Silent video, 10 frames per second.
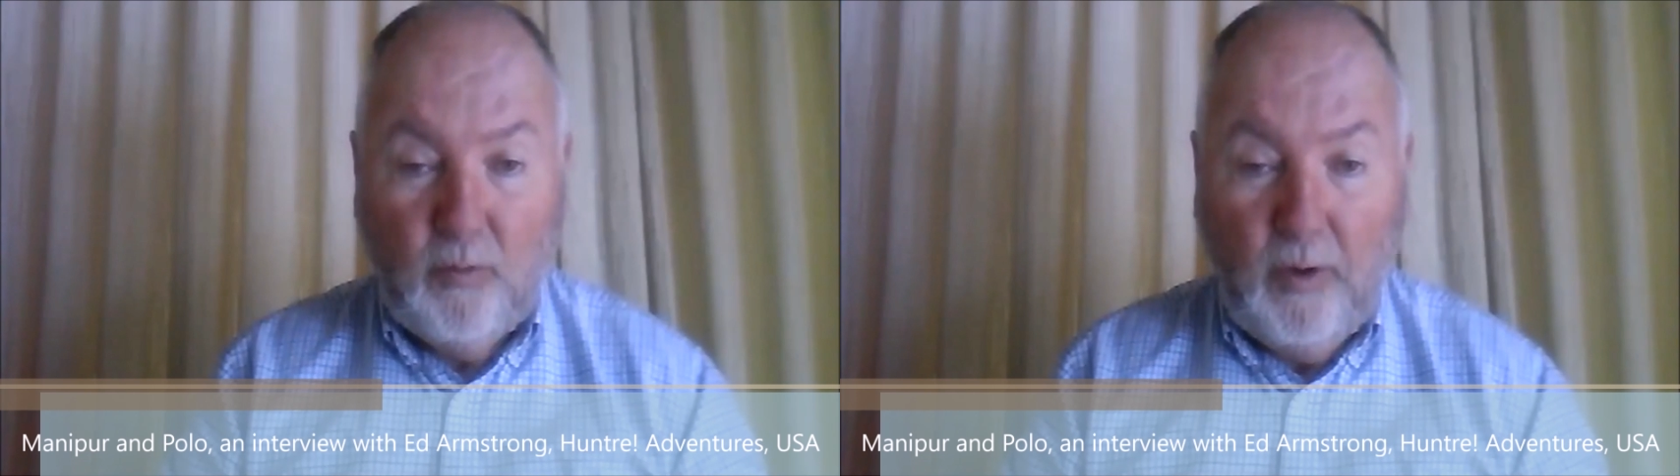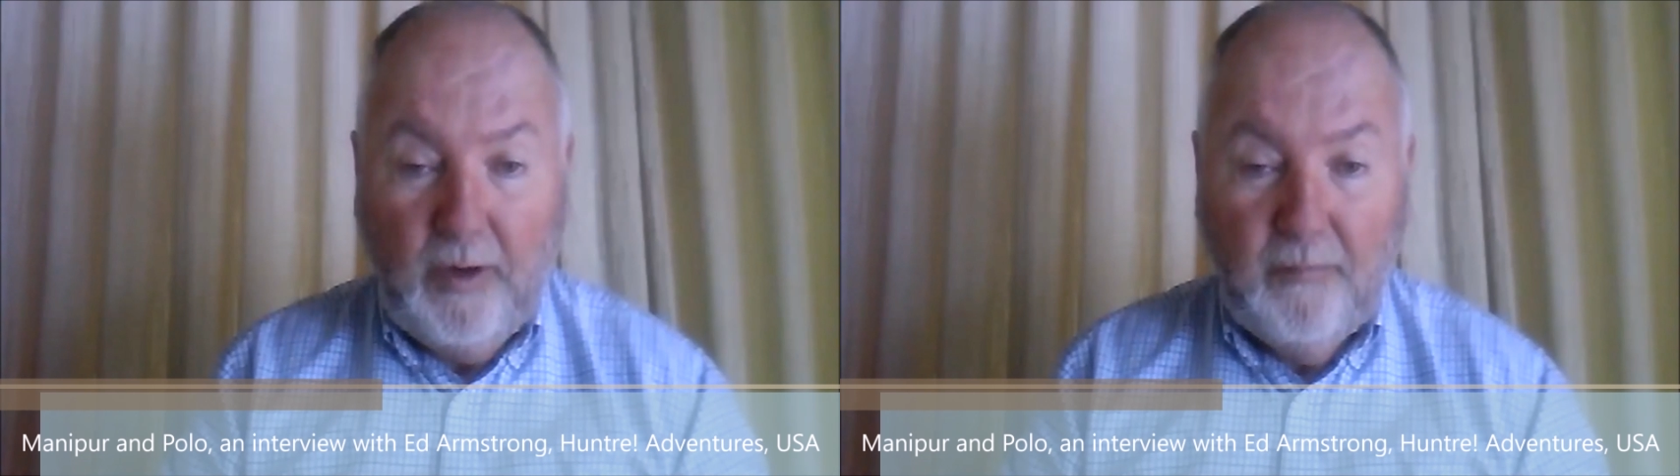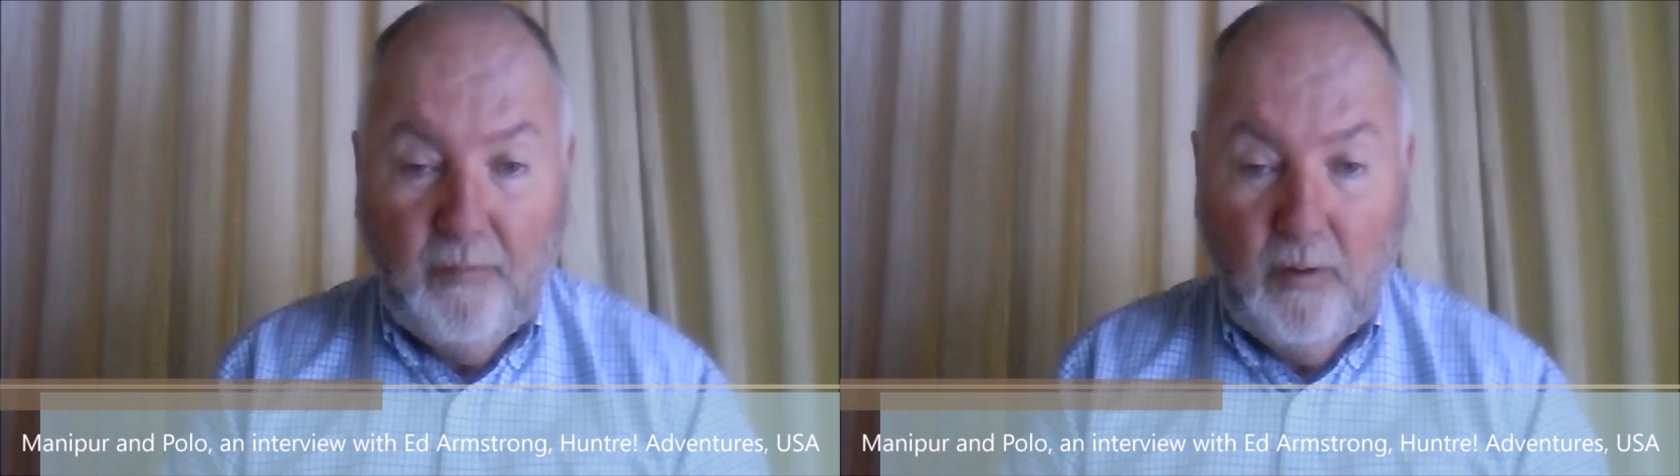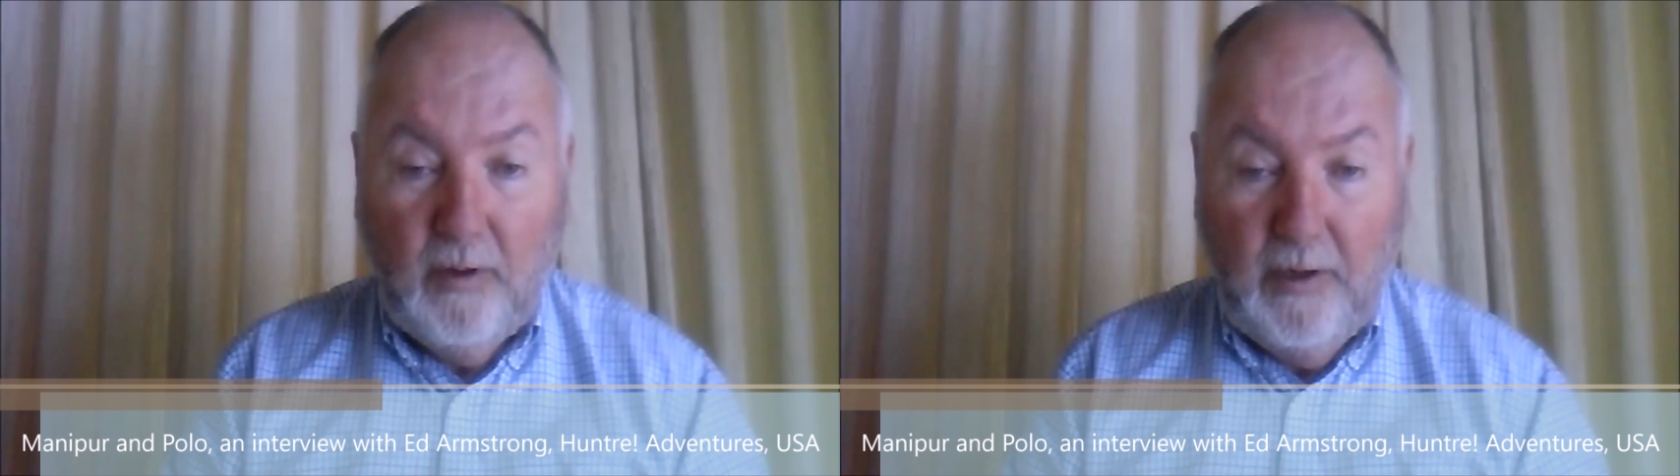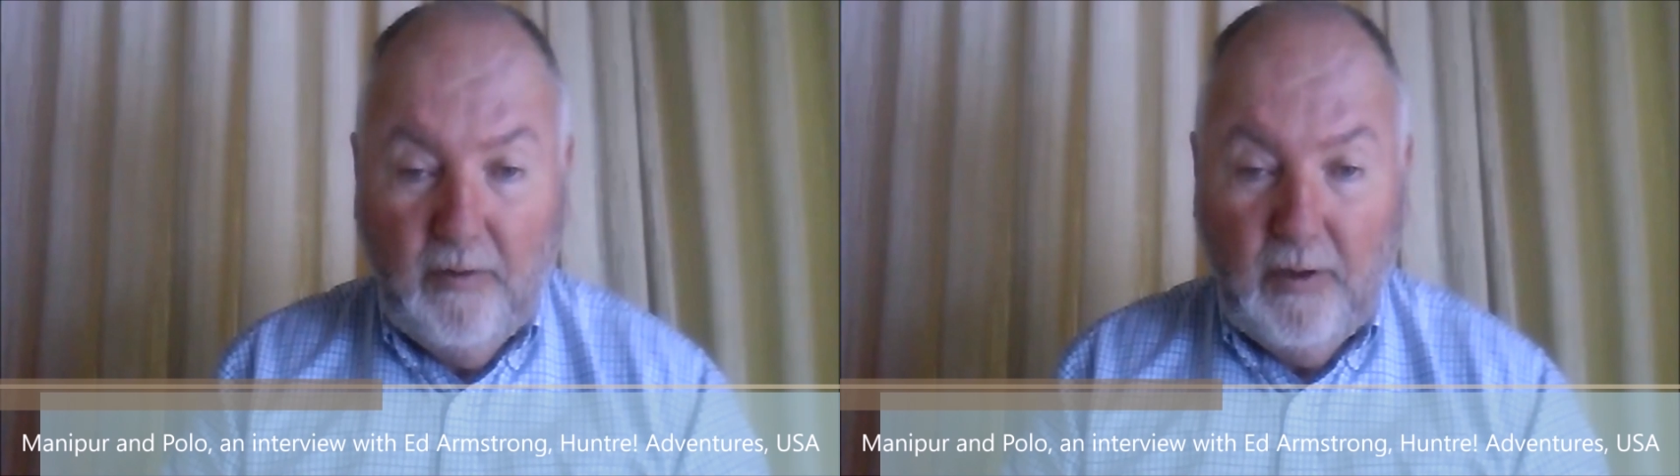
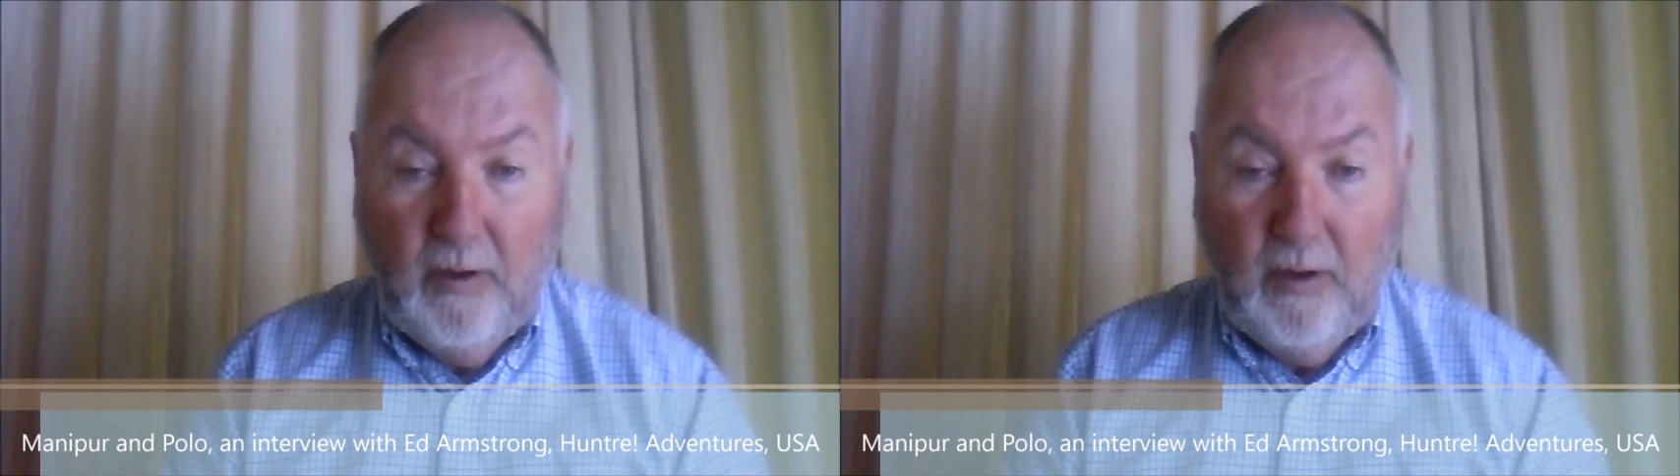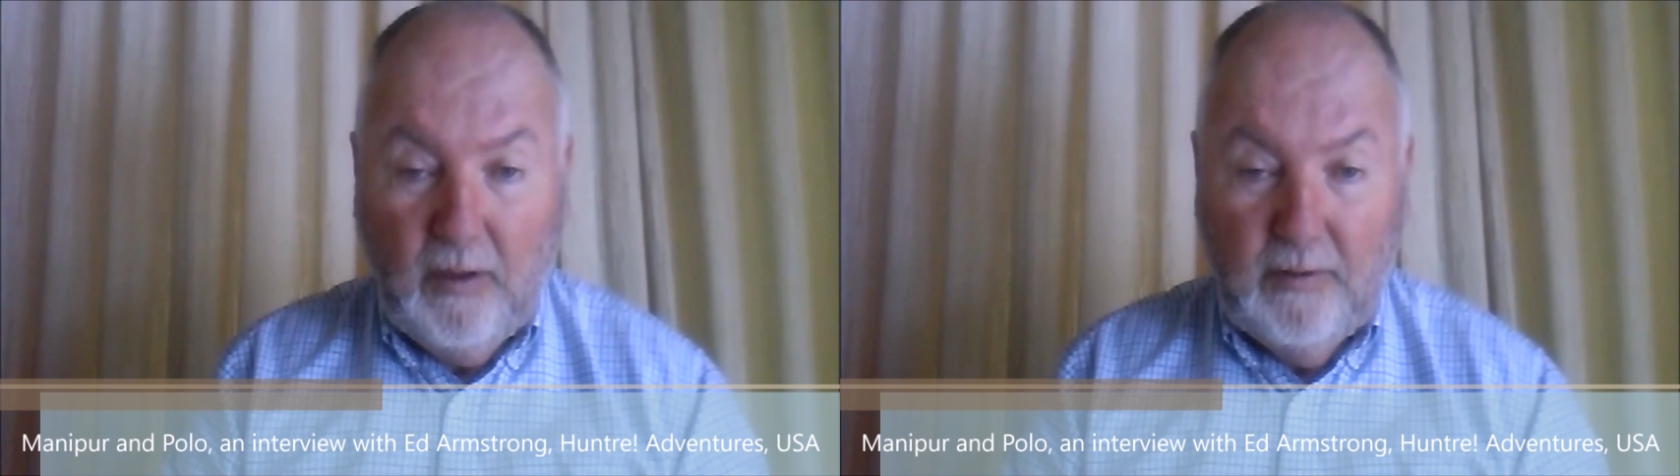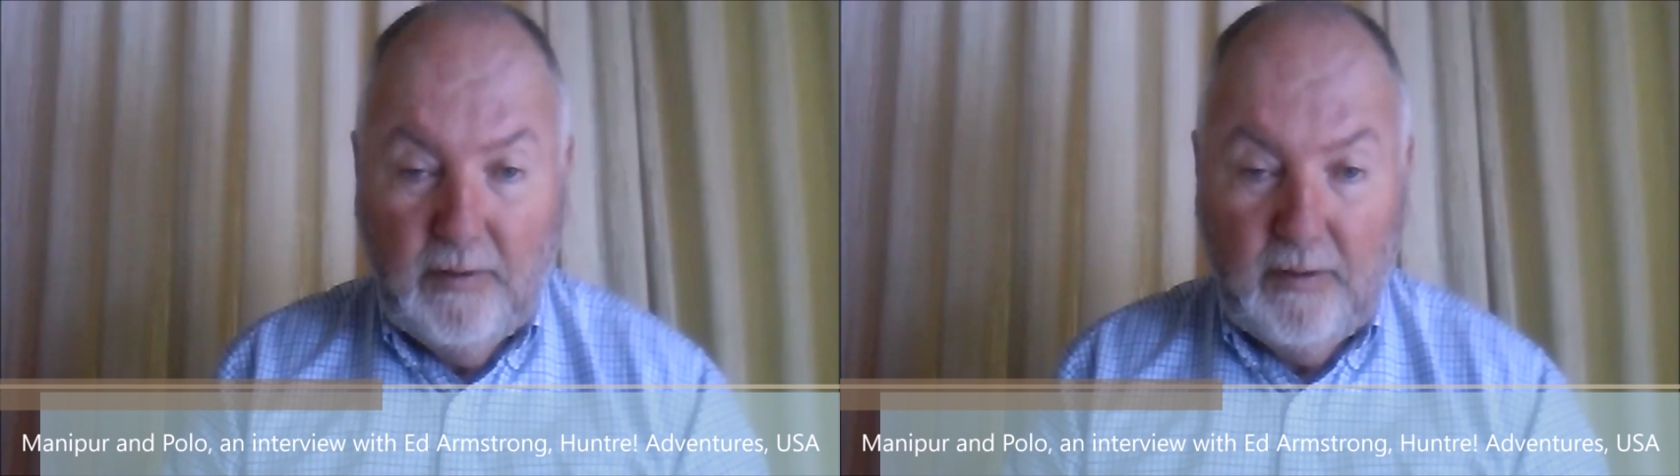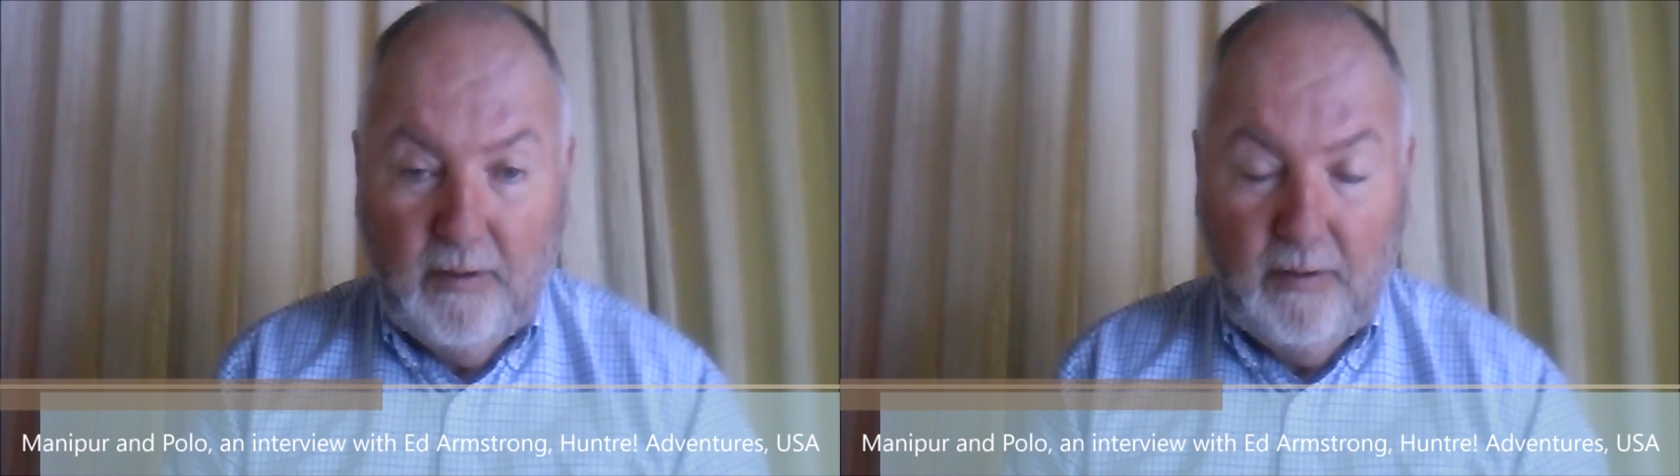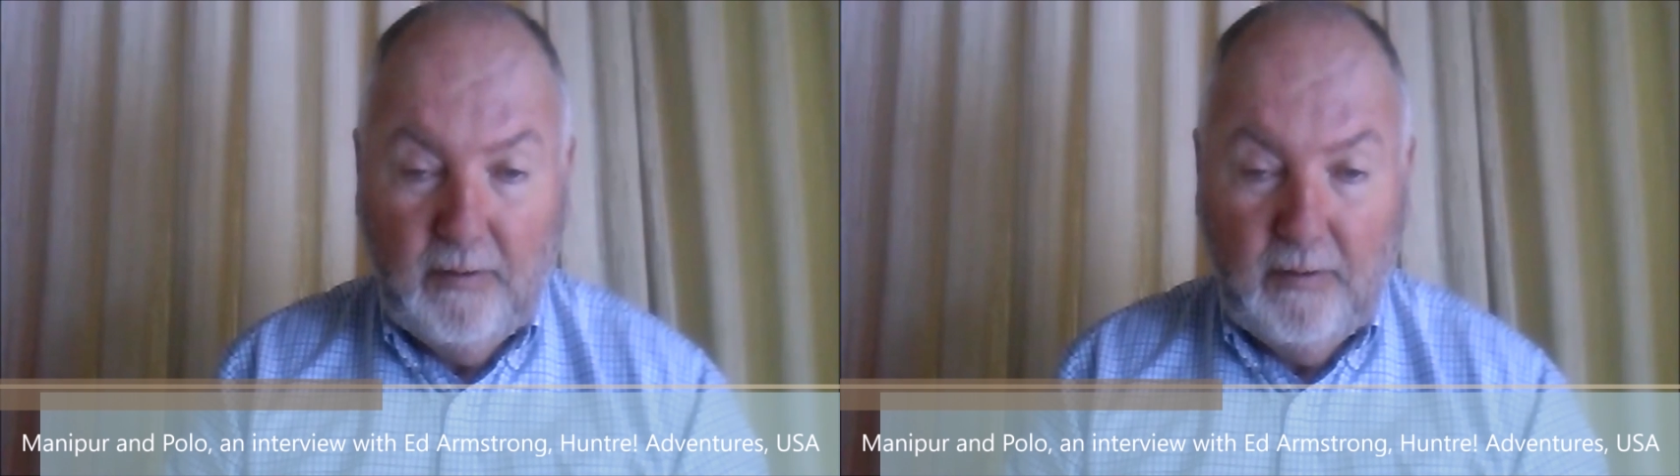$2,400